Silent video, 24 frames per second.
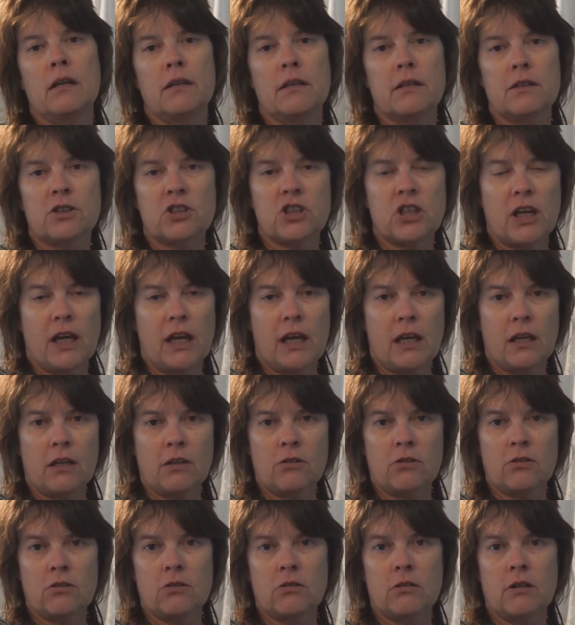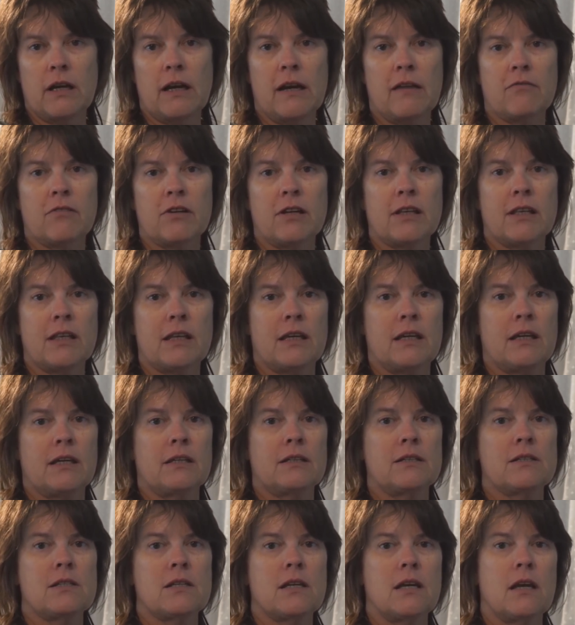the channel,
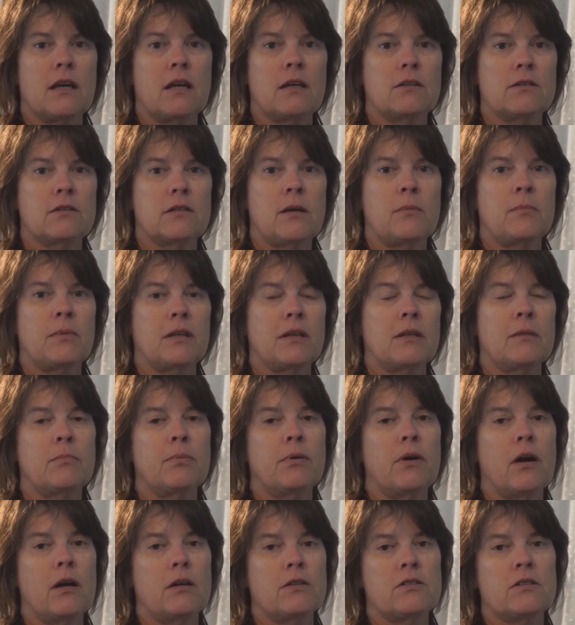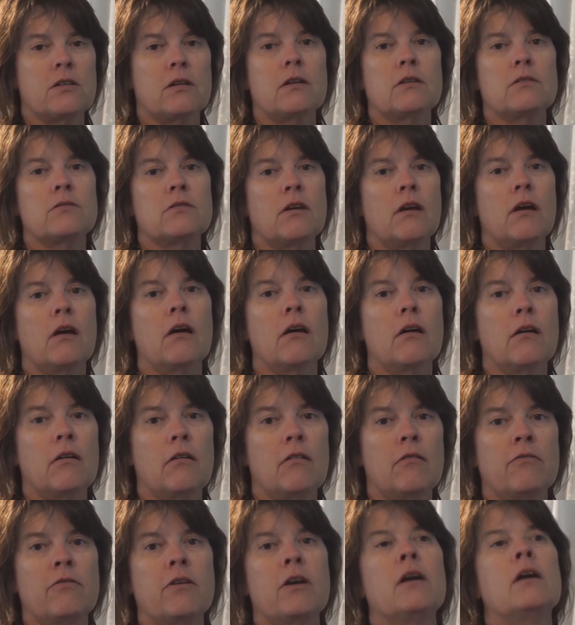everything says I'm in the process
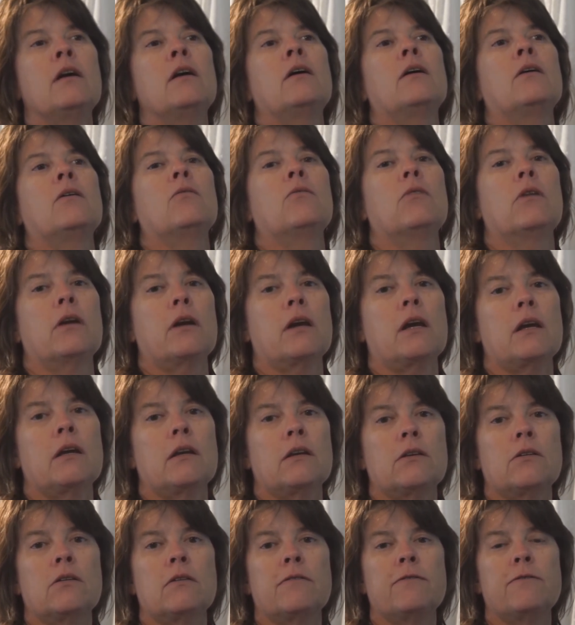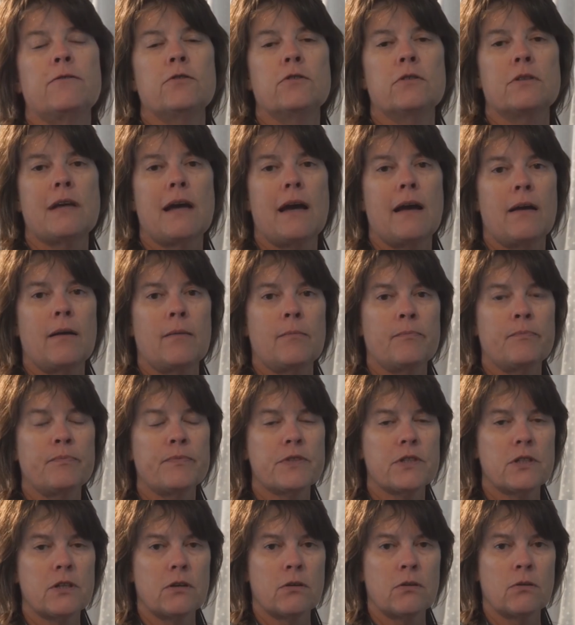of working to full time.
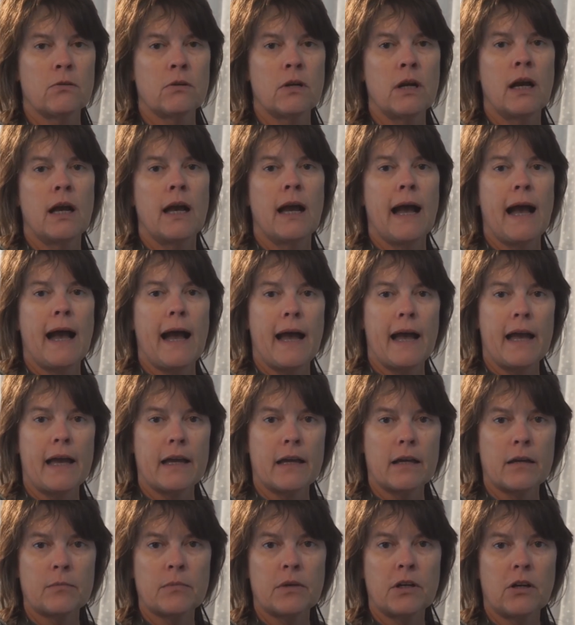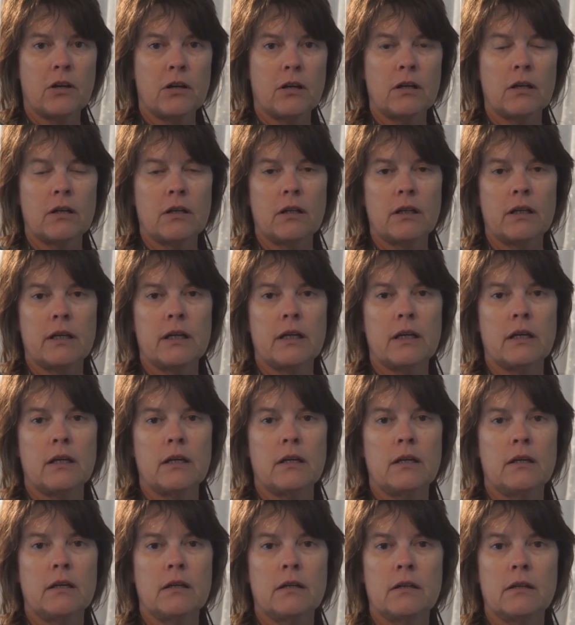So I am
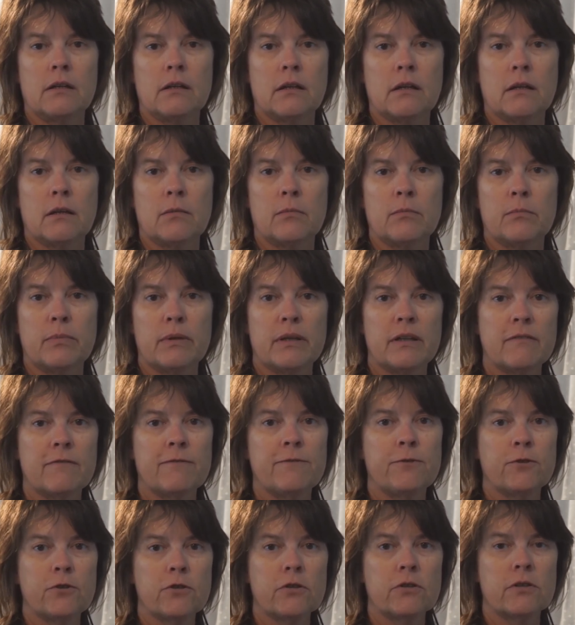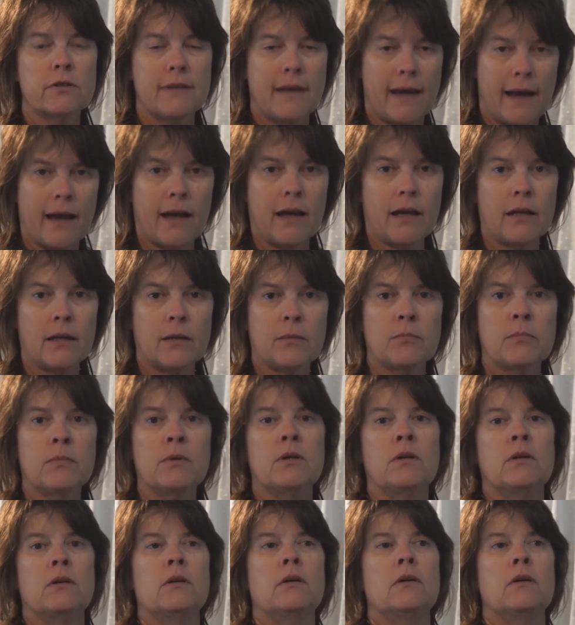currently um, been full time.